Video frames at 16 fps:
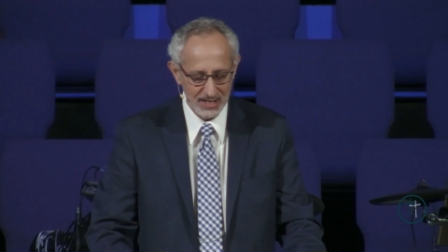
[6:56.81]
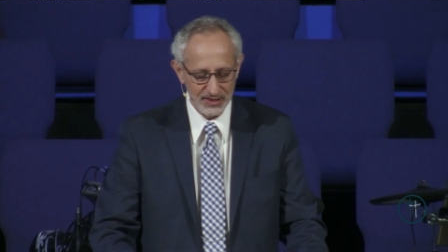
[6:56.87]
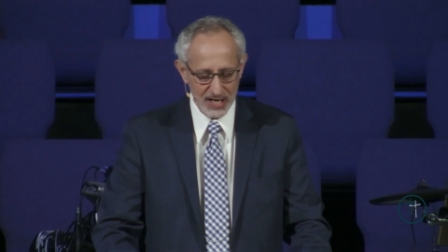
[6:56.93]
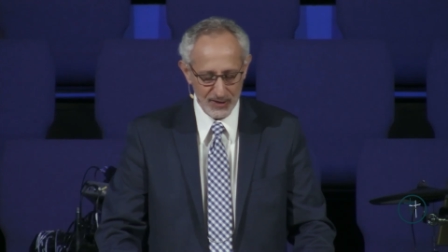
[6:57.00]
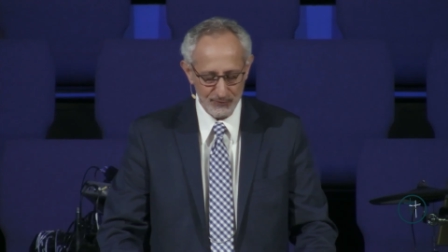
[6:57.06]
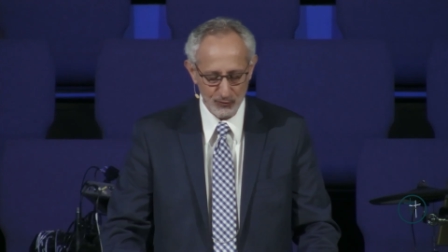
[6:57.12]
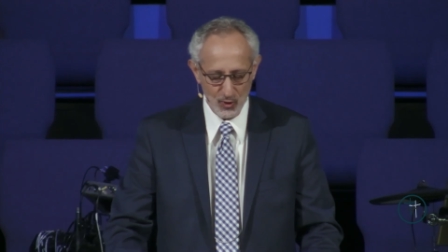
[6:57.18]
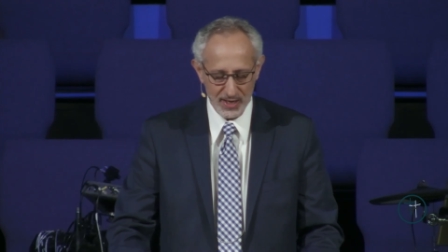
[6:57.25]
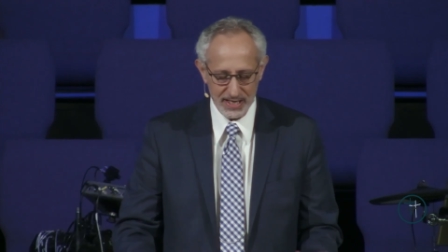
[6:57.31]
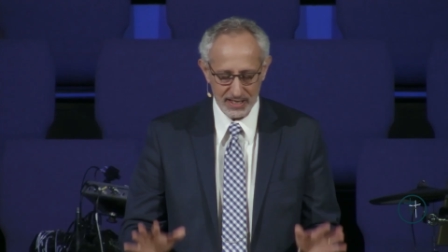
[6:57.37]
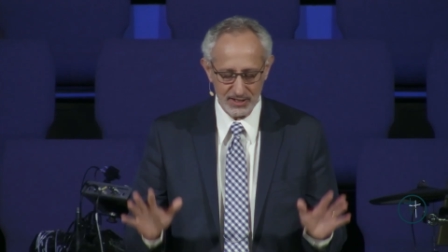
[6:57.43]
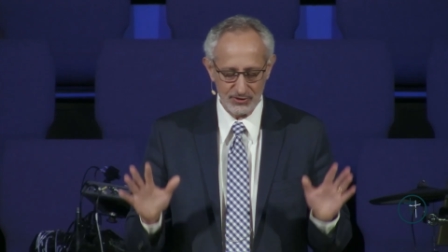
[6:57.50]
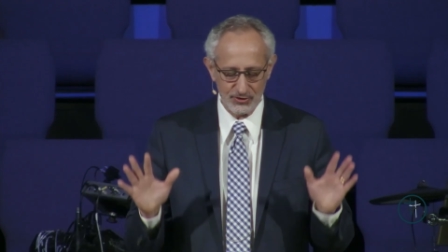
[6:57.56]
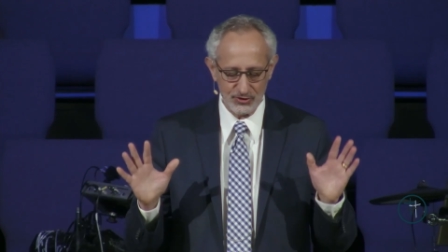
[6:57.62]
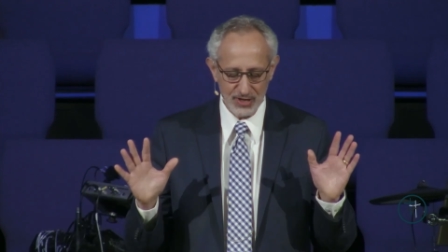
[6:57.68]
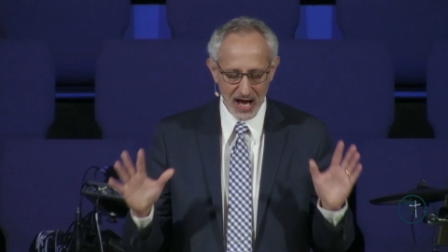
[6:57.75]
Therefore, He
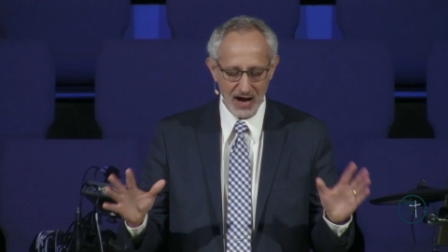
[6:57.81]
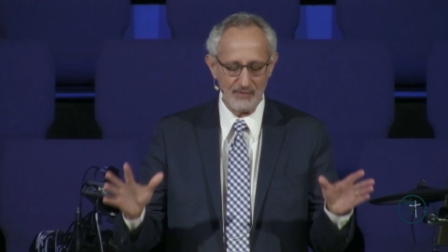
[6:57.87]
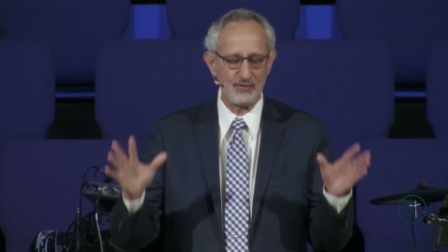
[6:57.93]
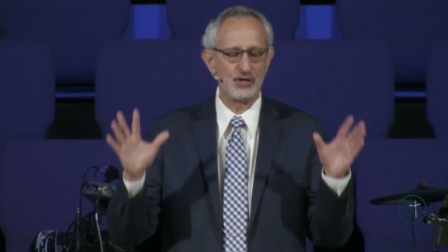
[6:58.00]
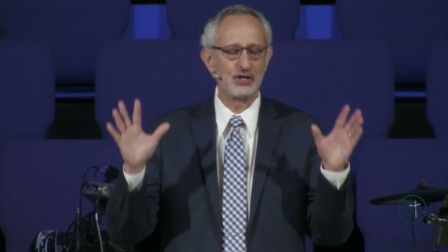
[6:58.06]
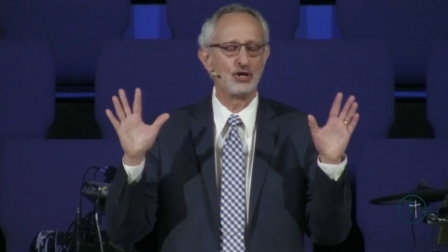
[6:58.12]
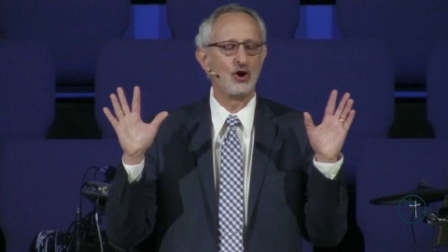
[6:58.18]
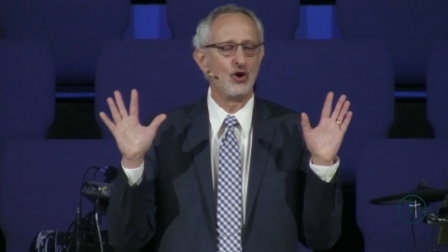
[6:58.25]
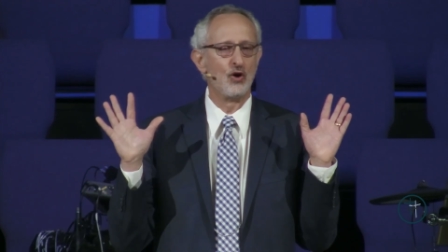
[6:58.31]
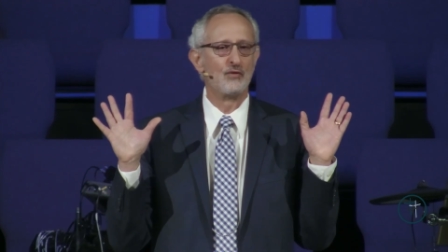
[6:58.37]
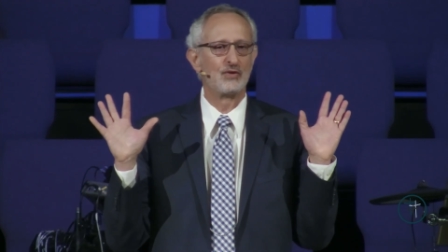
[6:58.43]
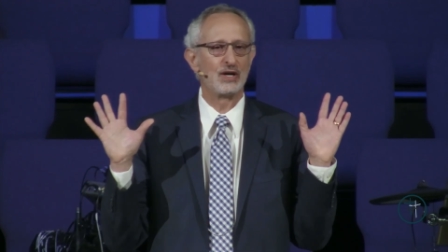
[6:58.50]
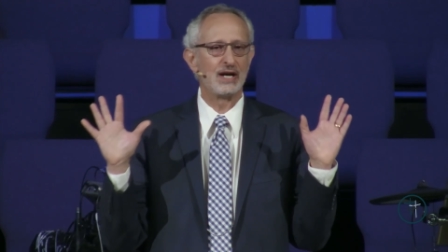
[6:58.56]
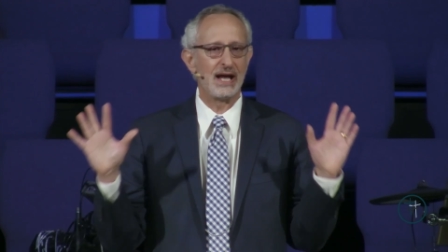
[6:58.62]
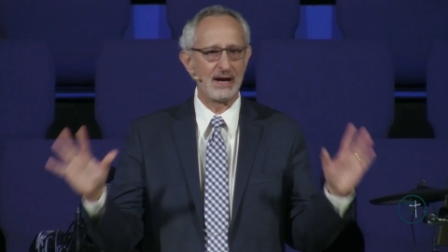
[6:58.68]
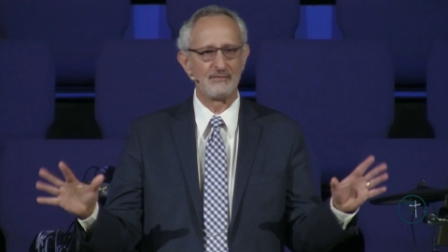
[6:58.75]
is sovereign
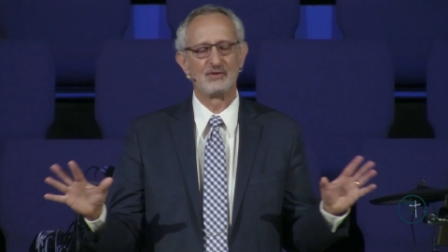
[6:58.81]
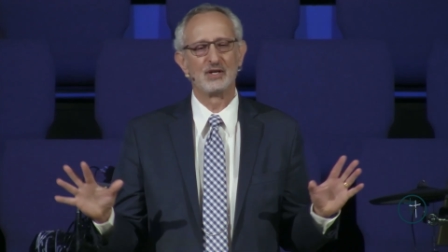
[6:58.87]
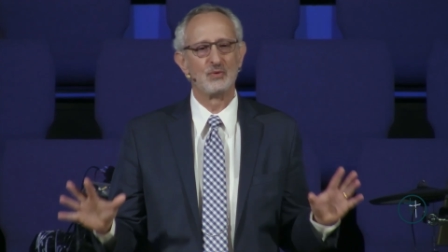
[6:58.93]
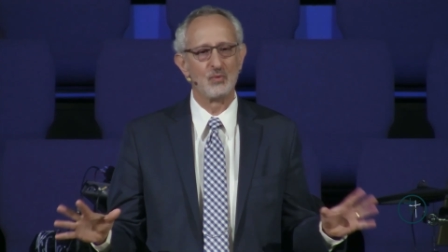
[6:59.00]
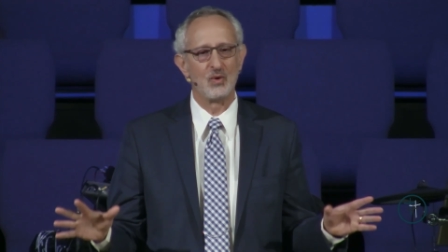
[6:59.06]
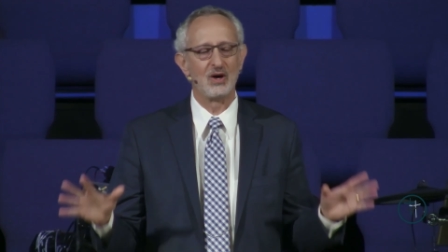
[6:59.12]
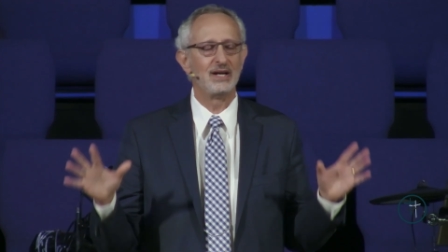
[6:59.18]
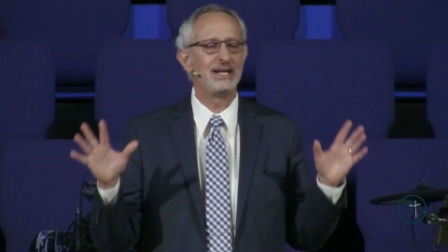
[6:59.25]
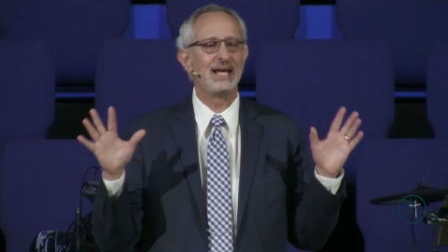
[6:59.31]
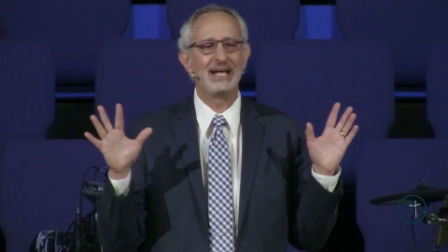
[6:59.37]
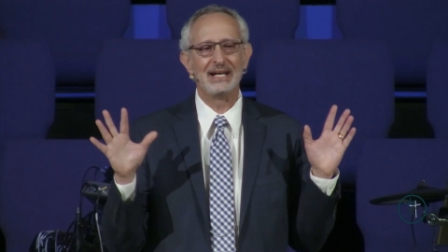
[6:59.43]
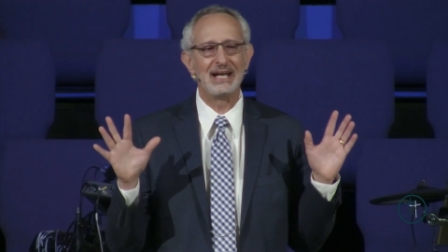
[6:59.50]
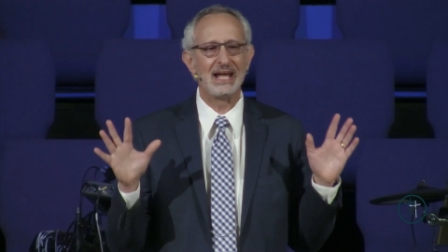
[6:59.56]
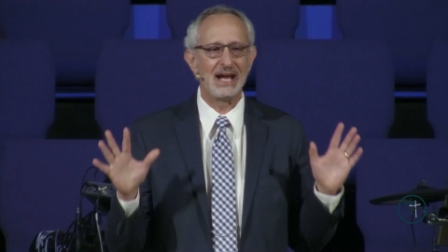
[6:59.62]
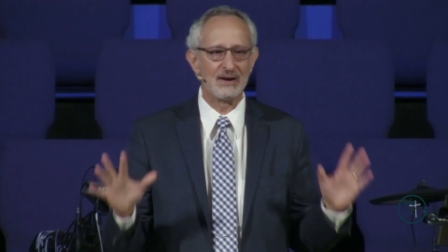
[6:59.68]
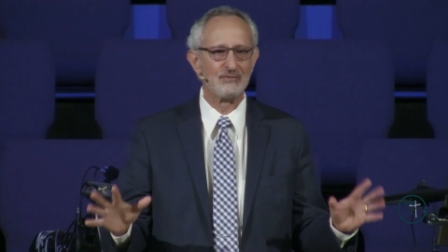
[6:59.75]
over everyone
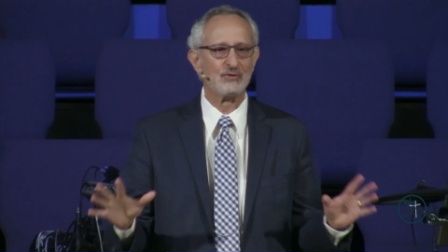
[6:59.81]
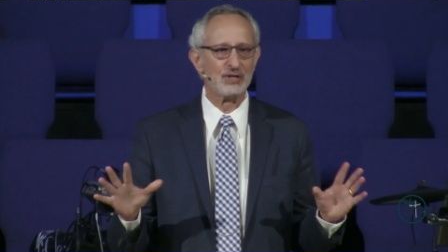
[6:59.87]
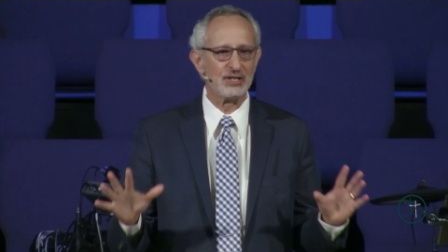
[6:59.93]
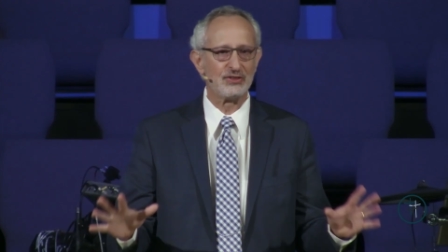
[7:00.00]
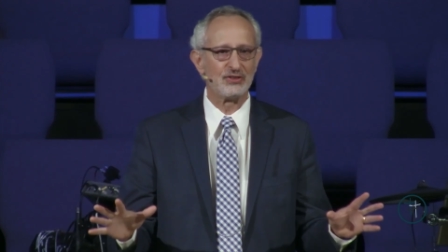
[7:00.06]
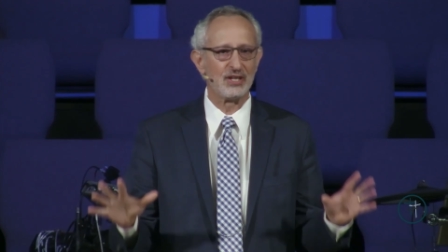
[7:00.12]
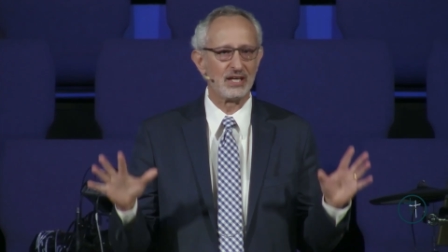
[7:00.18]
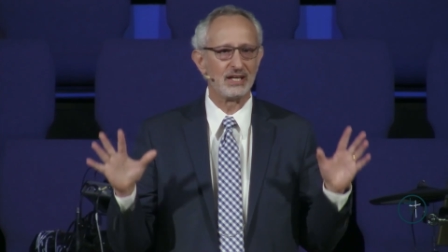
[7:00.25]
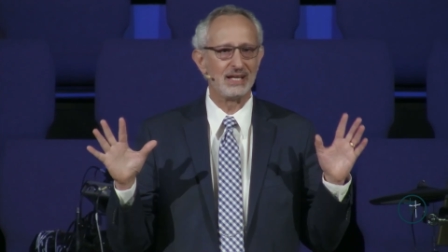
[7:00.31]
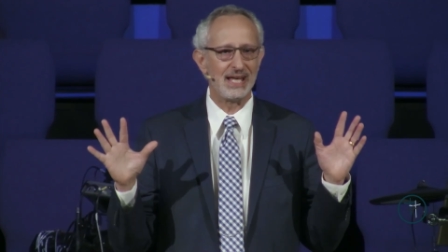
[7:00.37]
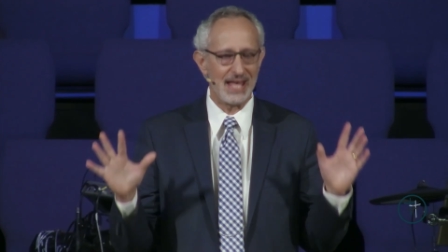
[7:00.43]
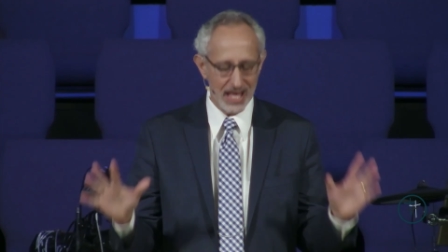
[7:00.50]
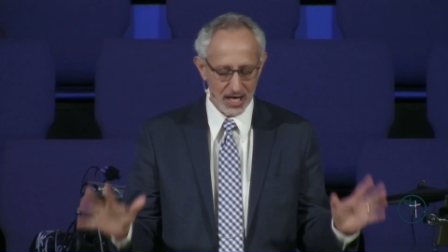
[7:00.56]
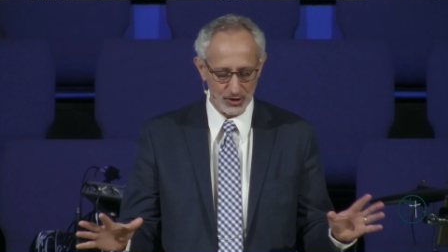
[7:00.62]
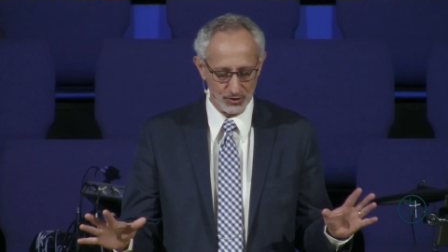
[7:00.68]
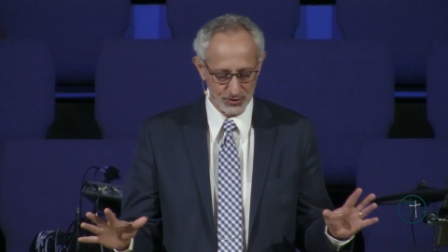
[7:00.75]
and everything
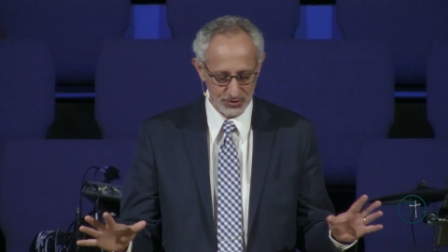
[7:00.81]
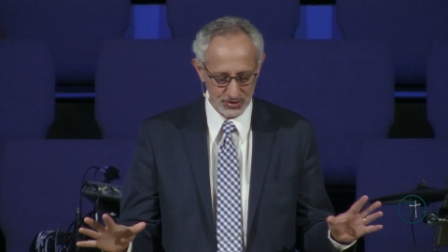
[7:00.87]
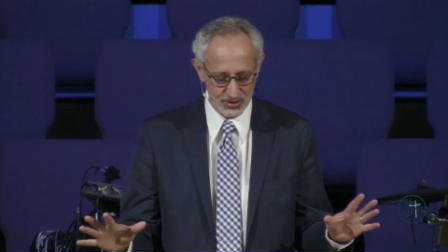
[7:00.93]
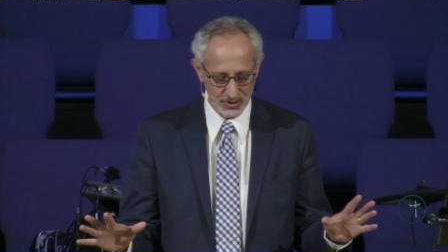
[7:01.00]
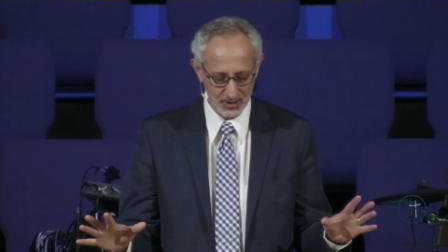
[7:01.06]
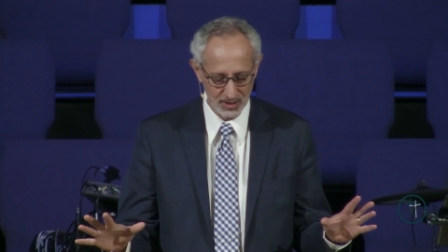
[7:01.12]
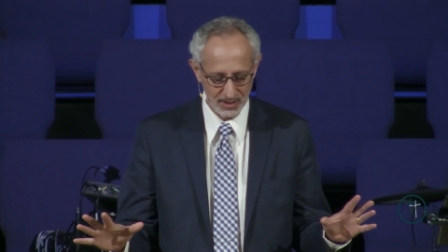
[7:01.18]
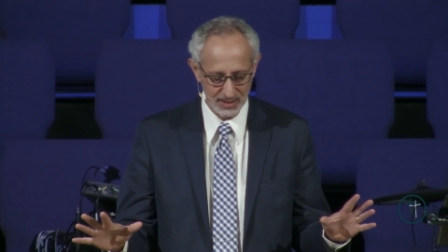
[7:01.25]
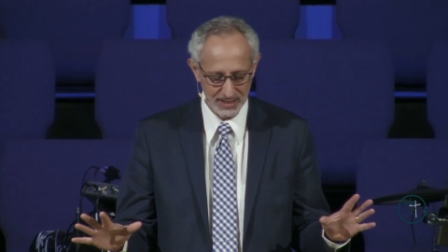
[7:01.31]
else,